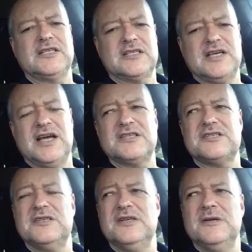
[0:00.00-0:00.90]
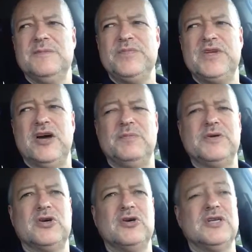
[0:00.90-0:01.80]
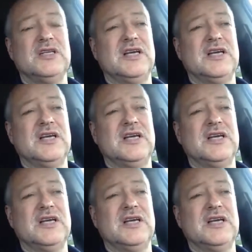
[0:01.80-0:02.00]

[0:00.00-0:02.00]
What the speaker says: success to help encourage it.